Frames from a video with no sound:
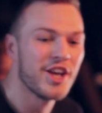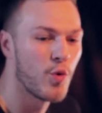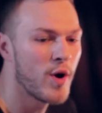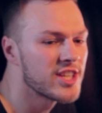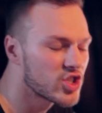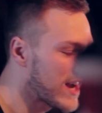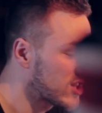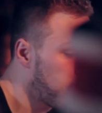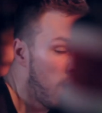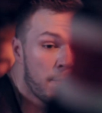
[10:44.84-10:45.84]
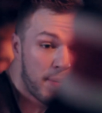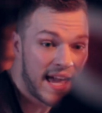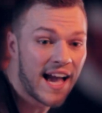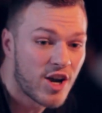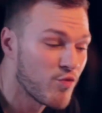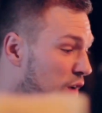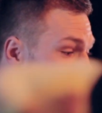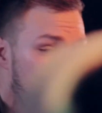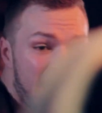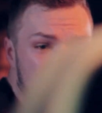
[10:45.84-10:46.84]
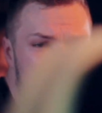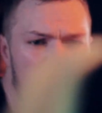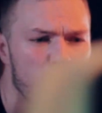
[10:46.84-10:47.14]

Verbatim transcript: you wanna stretch wordplay? I can write that. Yeah,